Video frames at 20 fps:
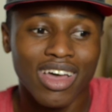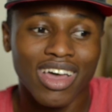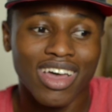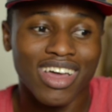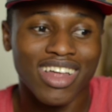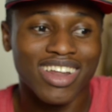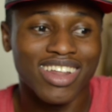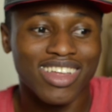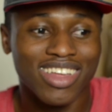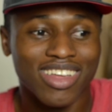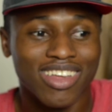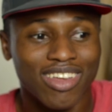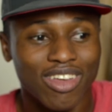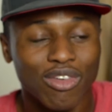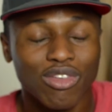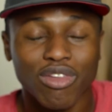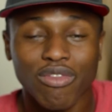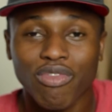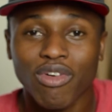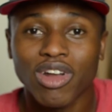and it
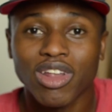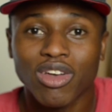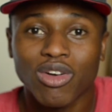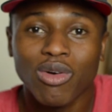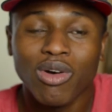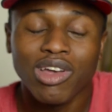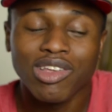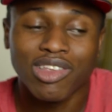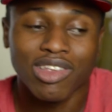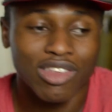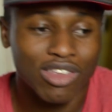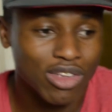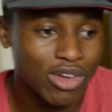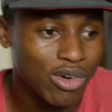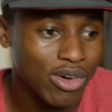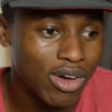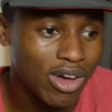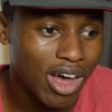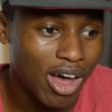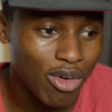was a funny question,
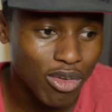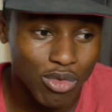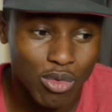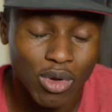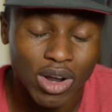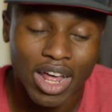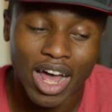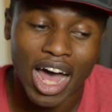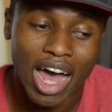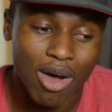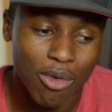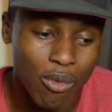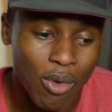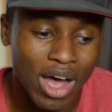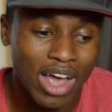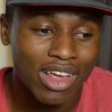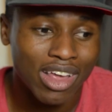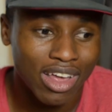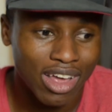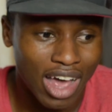so I was wondering
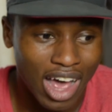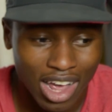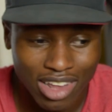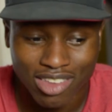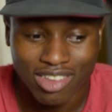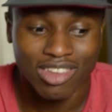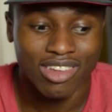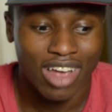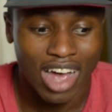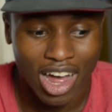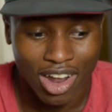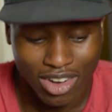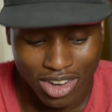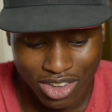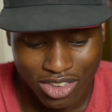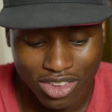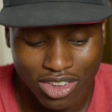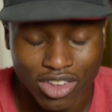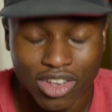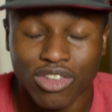how did
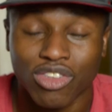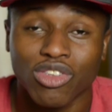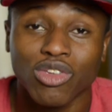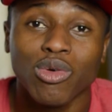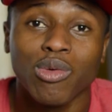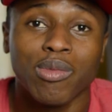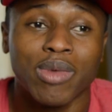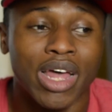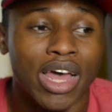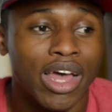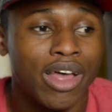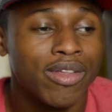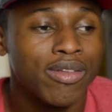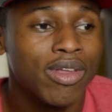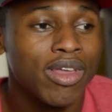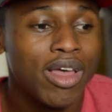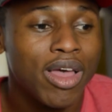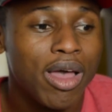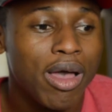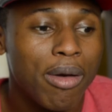she assume that?
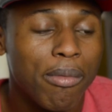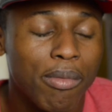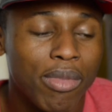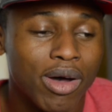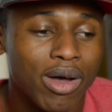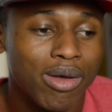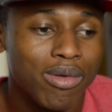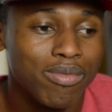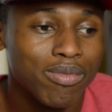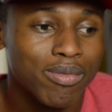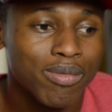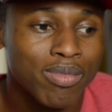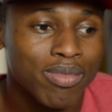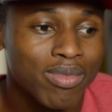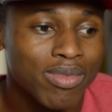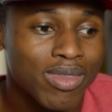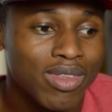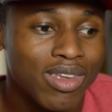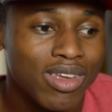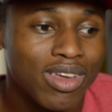But
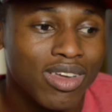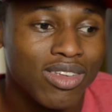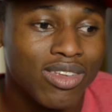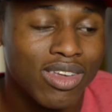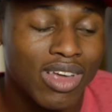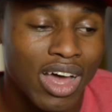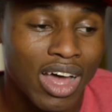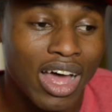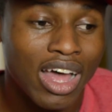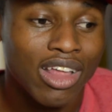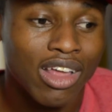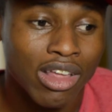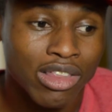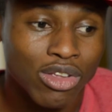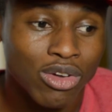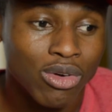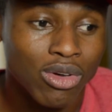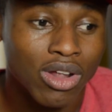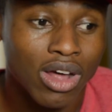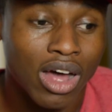I
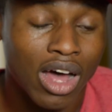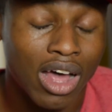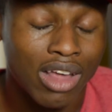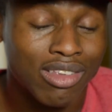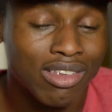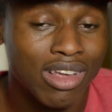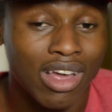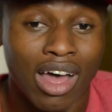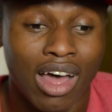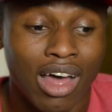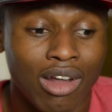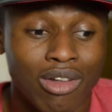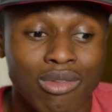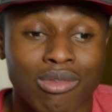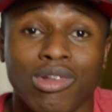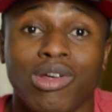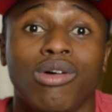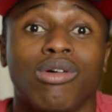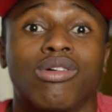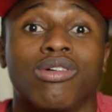told her, I said, I don't
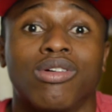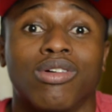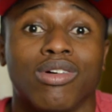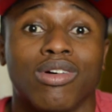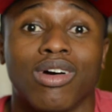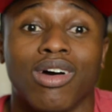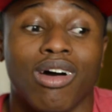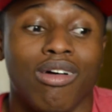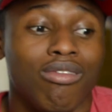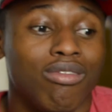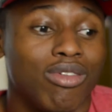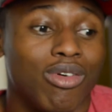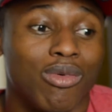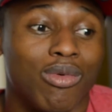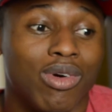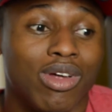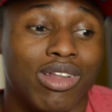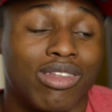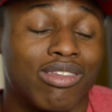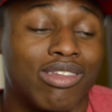know
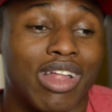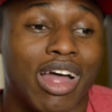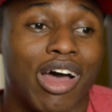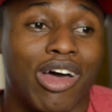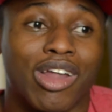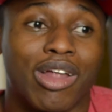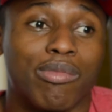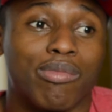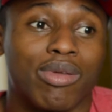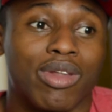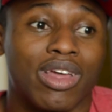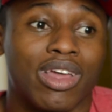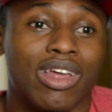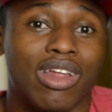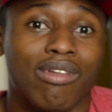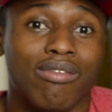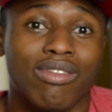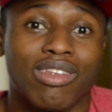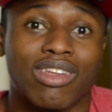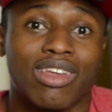what style I'm playing.
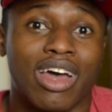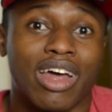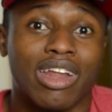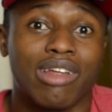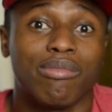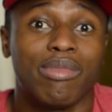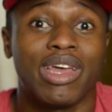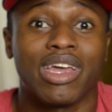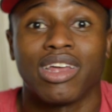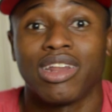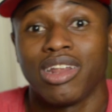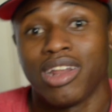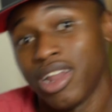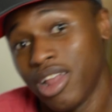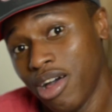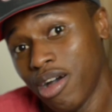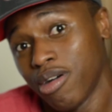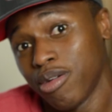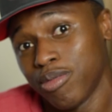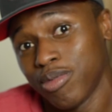I'm just kind of making it
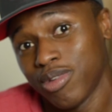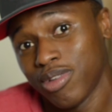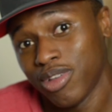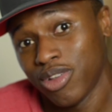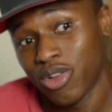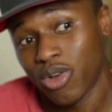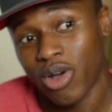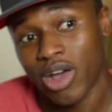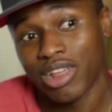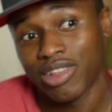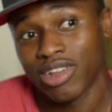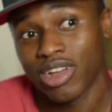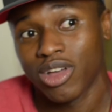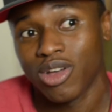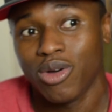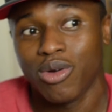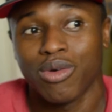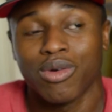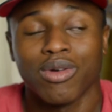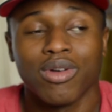up, as I
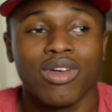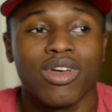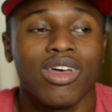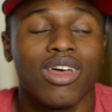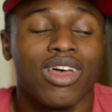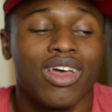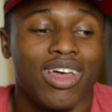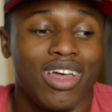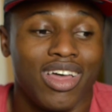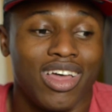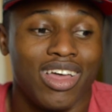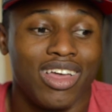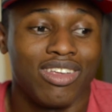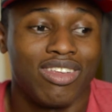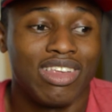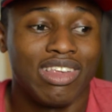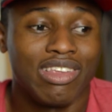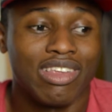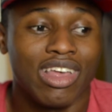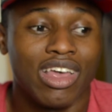go. And
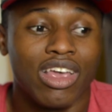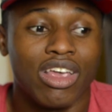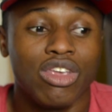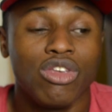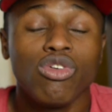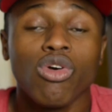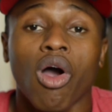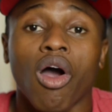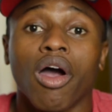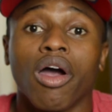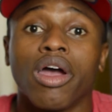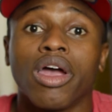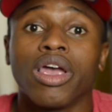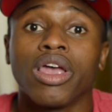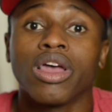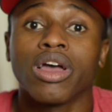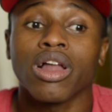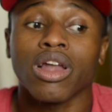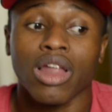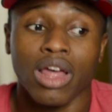she said, you are
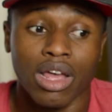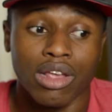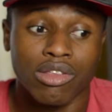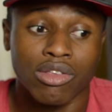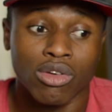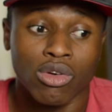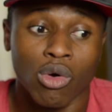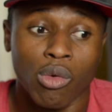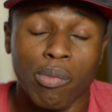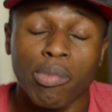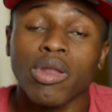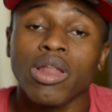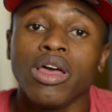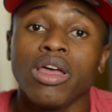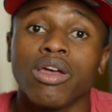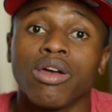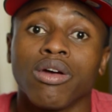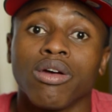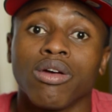a classical player.